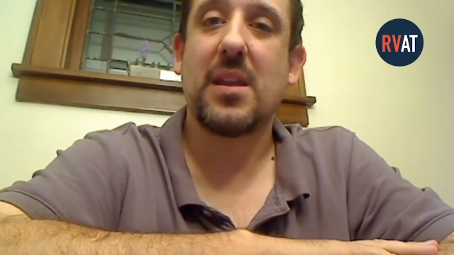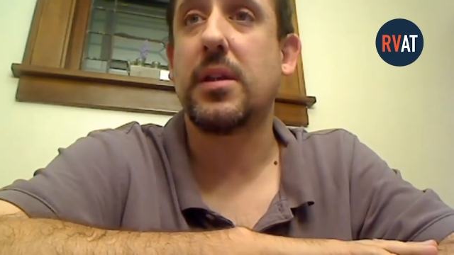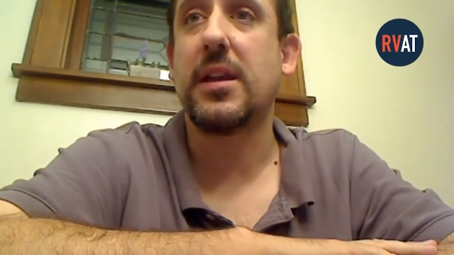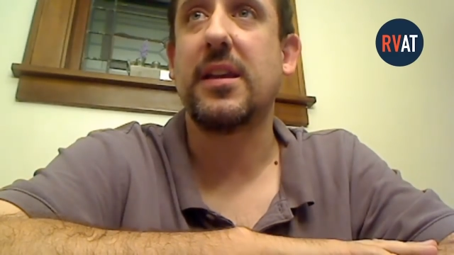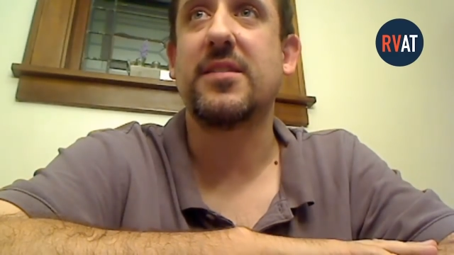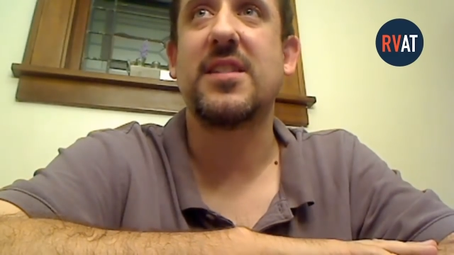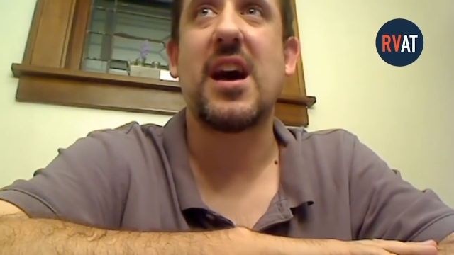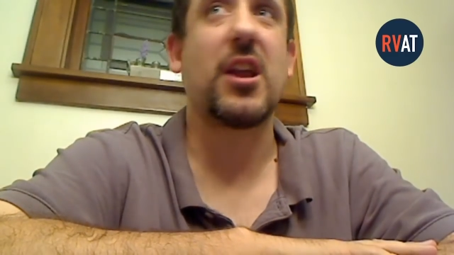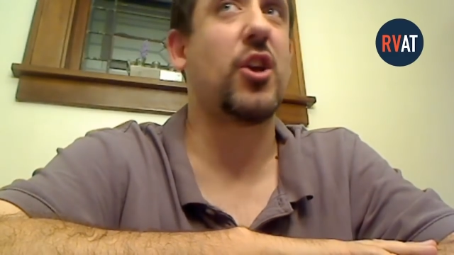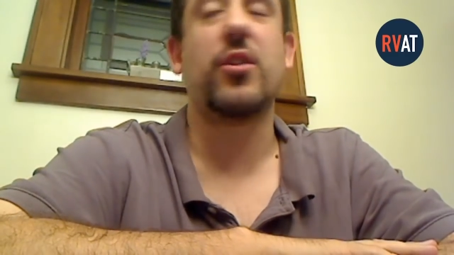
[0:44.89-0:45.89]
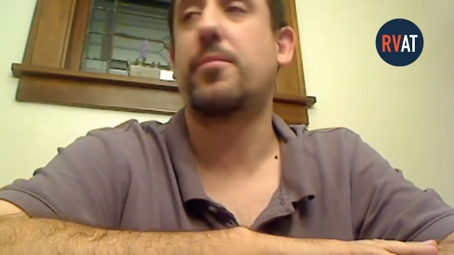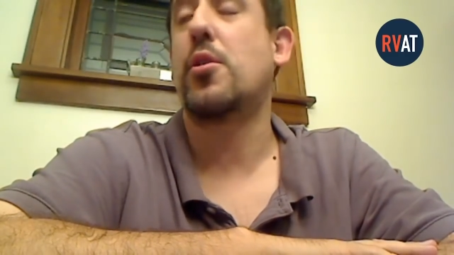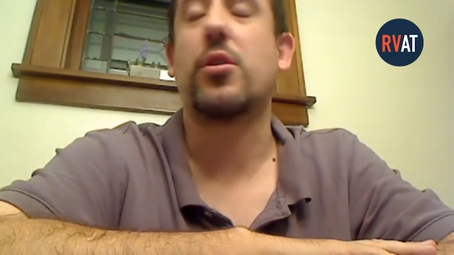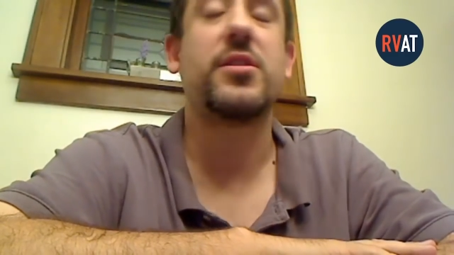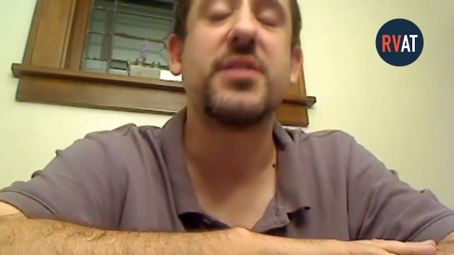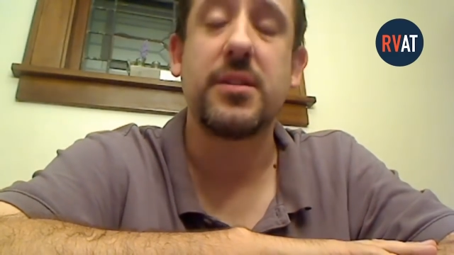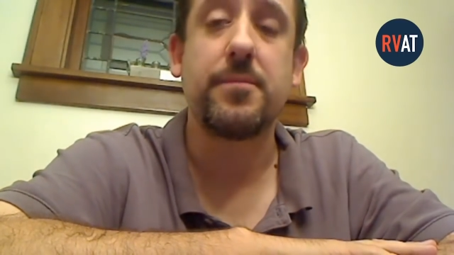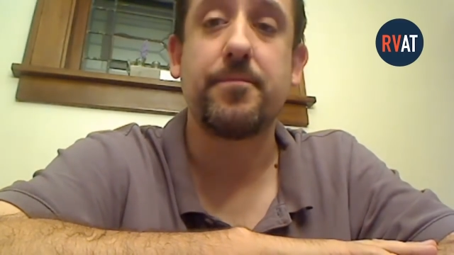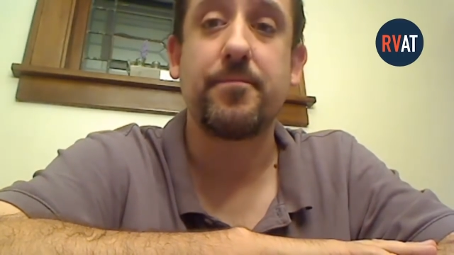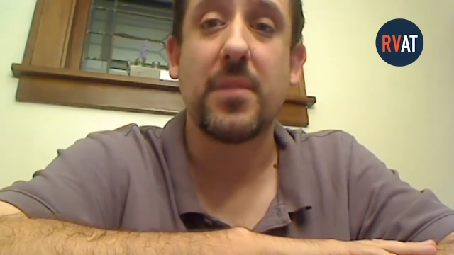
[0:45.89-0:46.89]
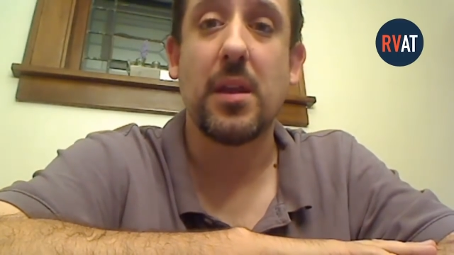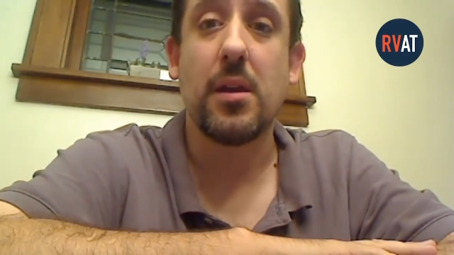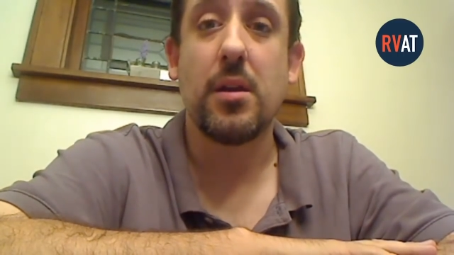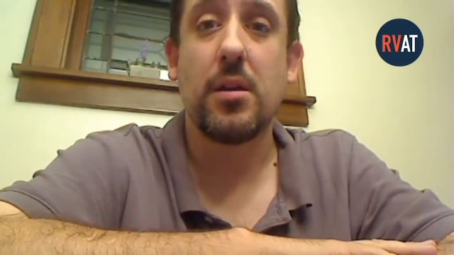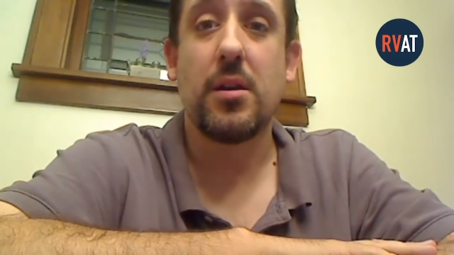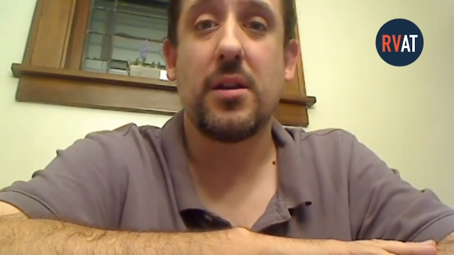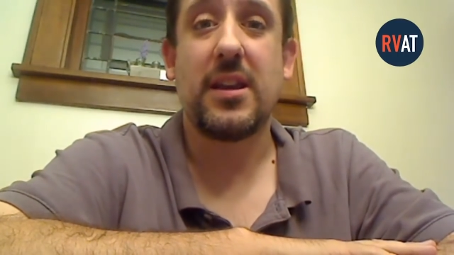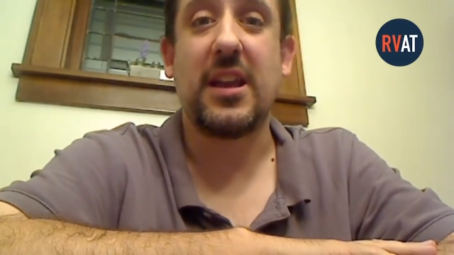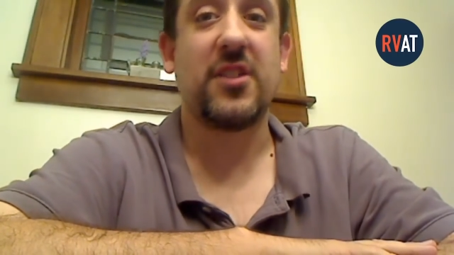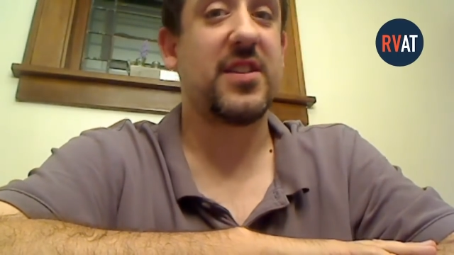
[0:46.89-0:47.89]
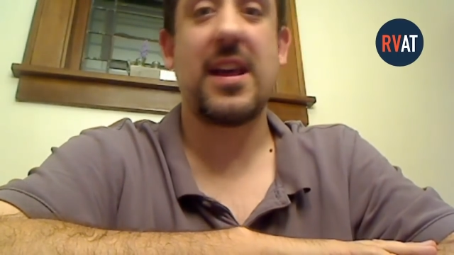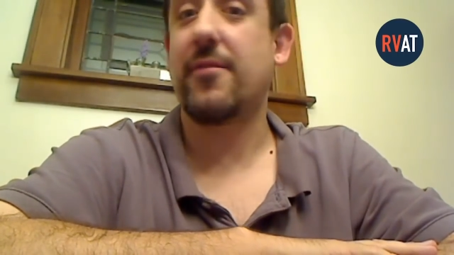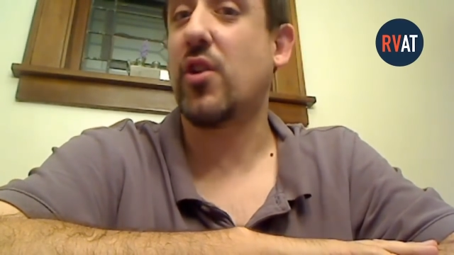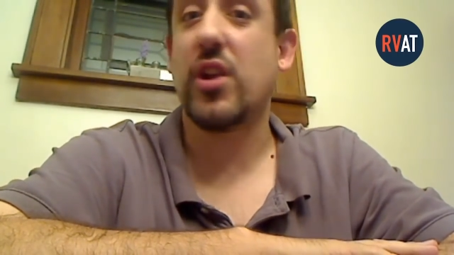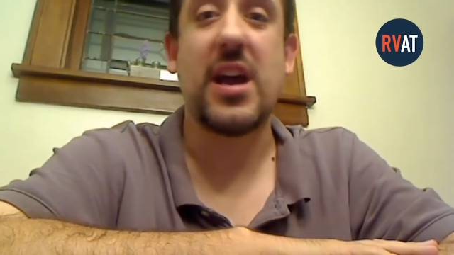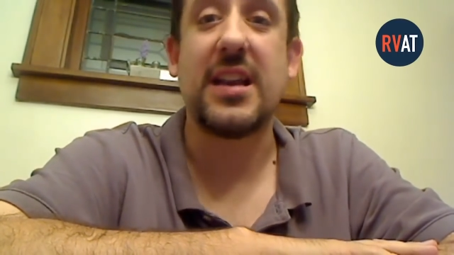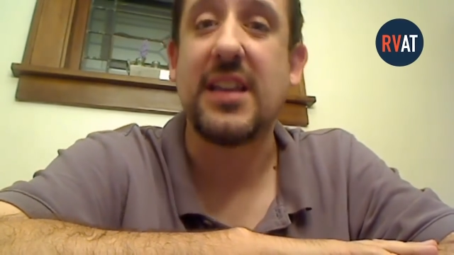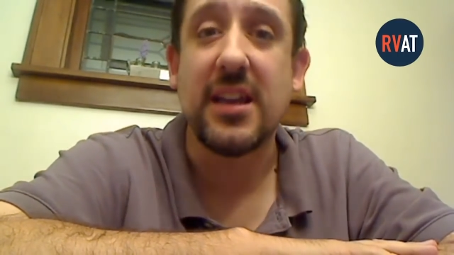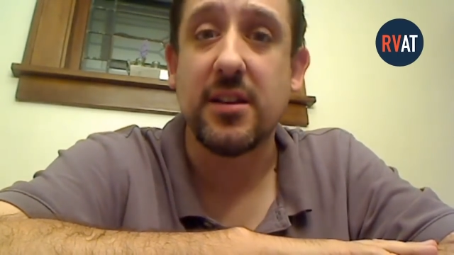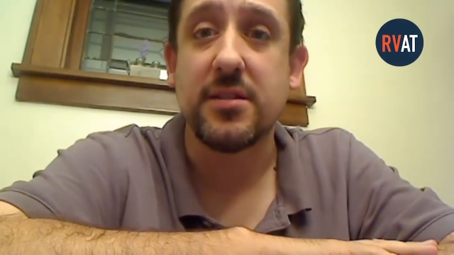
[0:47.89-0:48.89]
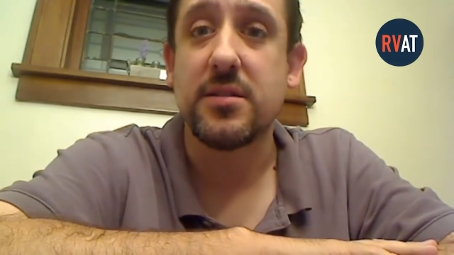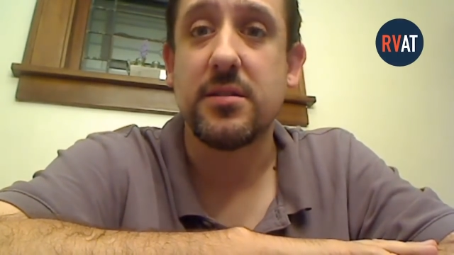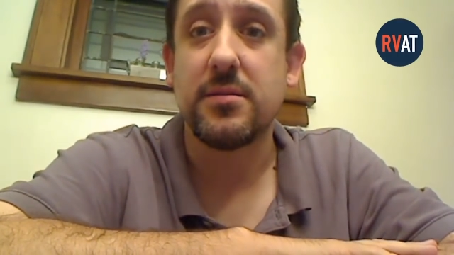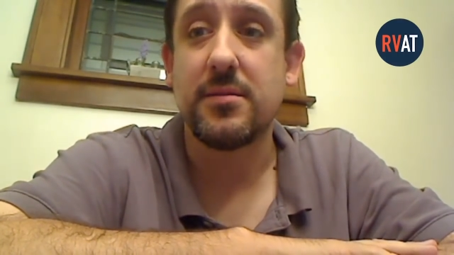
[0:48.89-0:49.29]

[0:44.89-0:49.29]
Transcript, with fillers: He's not a good person. He doesn't have good ideas.